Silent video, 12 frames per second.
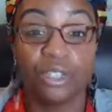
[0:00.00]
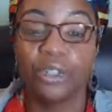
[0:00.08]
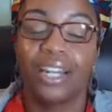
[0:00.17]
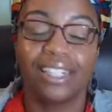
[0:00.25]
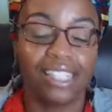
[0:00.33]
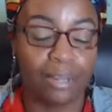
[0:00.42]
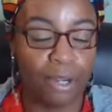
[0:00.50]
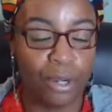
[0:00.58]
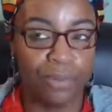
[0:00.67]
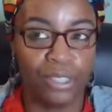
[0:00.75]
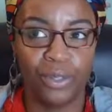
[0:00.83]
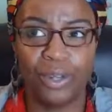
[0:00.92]
So you got to stop
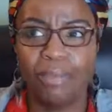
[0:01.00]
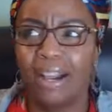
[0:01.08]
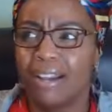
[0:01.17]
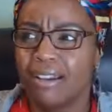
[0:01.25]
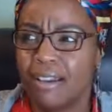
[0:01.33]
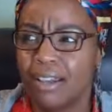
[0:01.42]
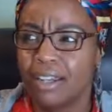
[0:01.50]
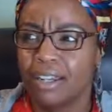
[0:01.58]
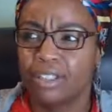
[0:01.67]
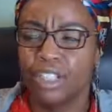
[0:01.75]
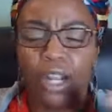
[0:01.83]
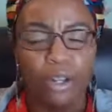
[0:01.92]
coping. So in my
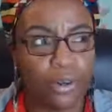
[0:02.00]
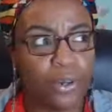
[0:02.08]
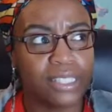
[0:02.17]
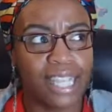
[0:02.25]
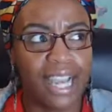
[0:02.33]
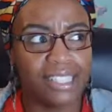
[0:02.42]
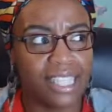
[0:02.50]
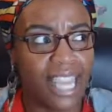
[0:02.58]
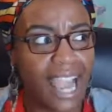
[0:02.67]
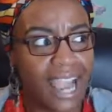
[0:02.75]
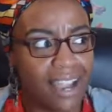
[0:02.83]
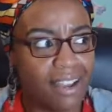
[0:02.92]
chakra course, I
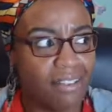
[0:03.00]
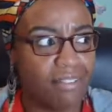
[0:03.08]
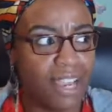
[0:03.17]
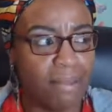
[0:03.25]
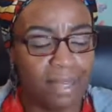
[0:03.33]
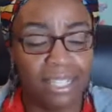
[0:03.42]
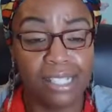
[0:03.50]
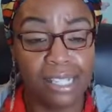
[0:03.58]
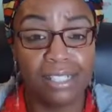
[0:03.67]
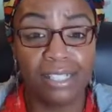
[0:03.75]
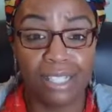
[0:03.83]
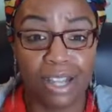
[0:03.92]
actually have a
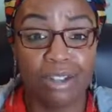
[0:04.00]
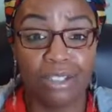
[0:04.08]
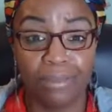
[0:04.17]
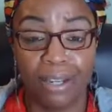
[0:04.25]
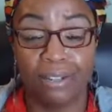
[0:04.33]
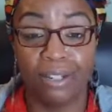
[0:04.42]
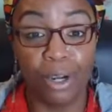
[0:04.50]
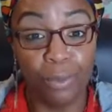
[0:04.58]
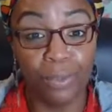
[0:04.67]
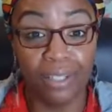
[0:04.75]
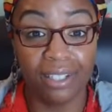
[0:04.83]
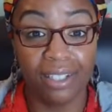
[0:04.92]
meditation that talked about
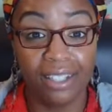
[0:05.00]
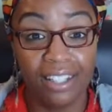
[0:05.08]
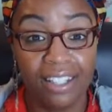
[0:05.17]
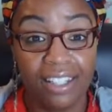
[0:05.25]
coping